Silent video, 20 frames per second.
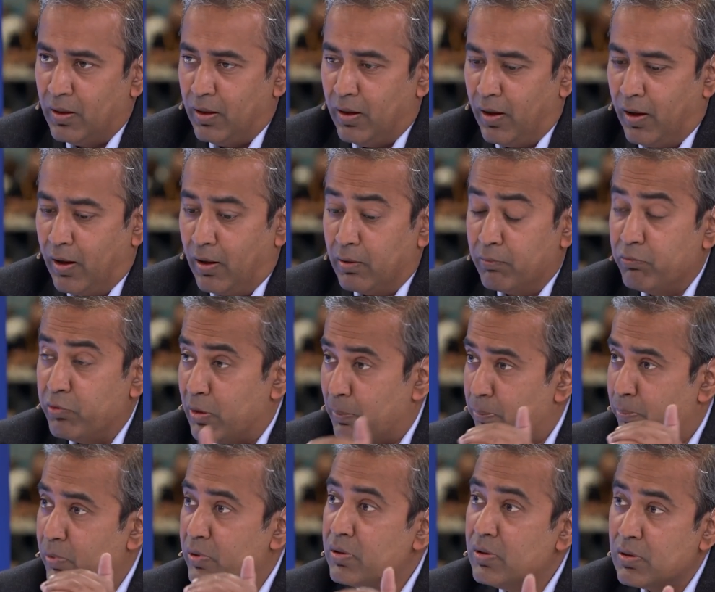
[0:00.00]
uh, with a
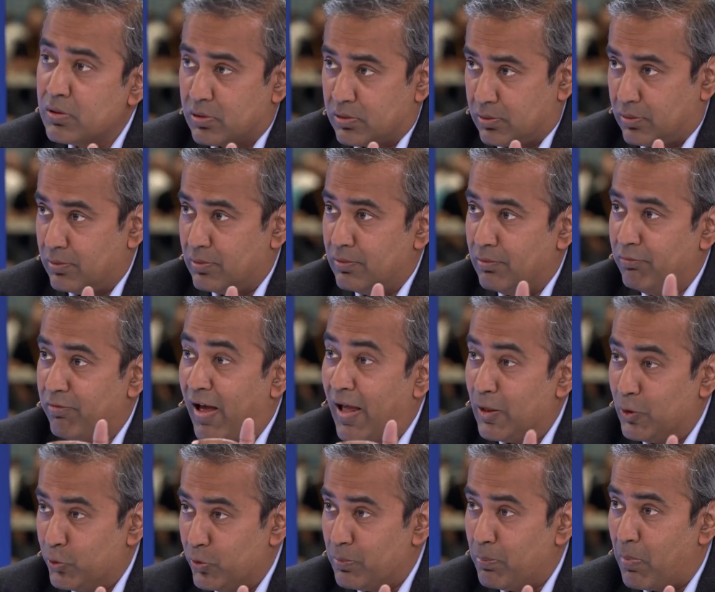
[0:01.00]
business
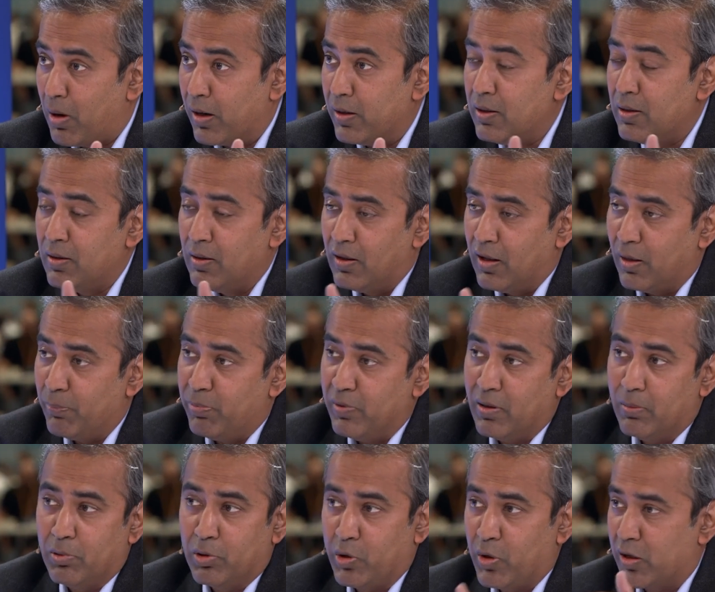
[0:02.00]
value in mind and
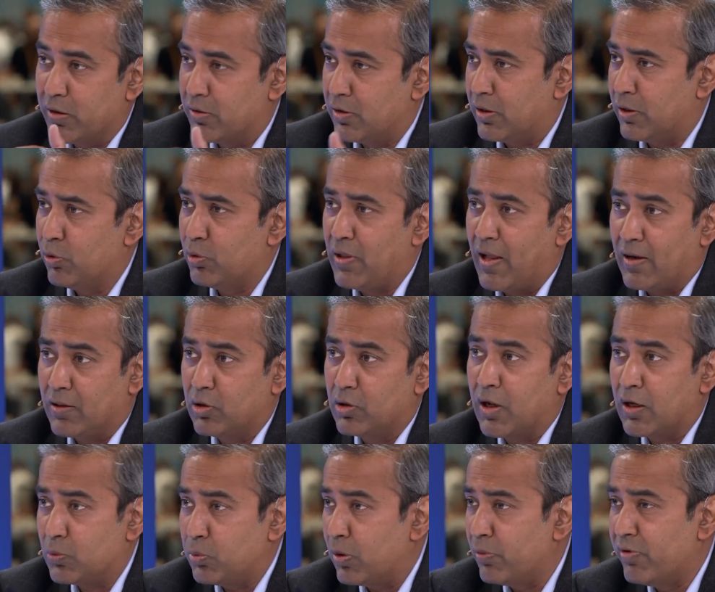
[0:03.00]
be able to execute that. So
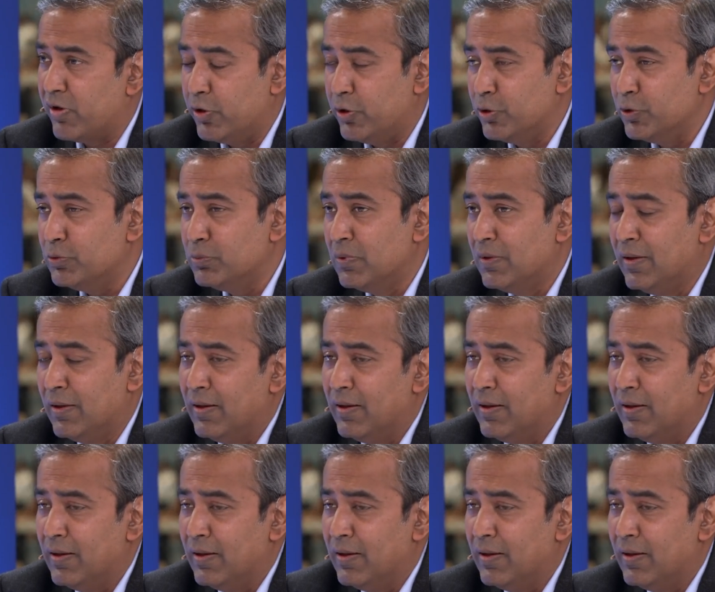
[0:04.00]
that's what we do.